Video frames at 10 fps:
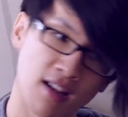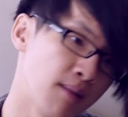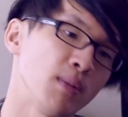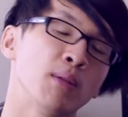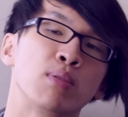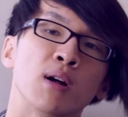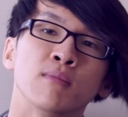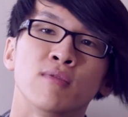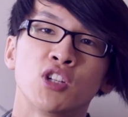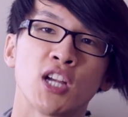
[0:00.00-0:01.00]
But the
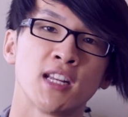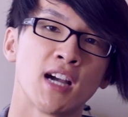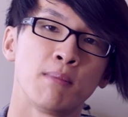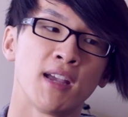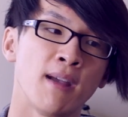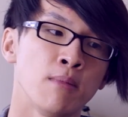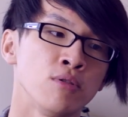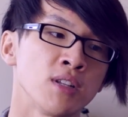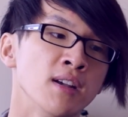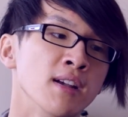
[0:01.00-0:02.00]
problem with the J-type
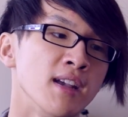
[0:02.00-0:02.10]
cables